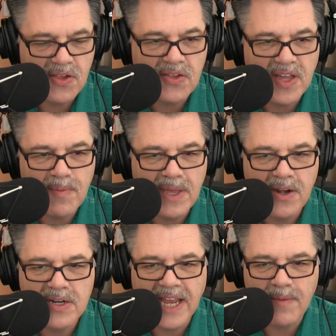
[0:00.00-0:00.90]
going to be
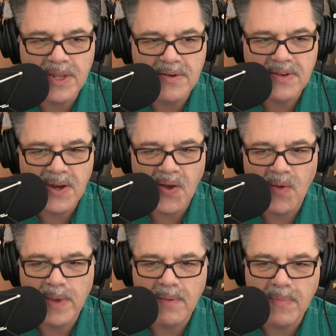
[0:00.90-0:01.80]
entertainment,
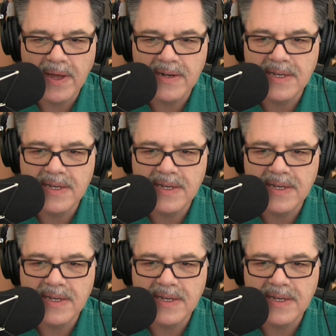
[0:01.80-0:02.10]
but...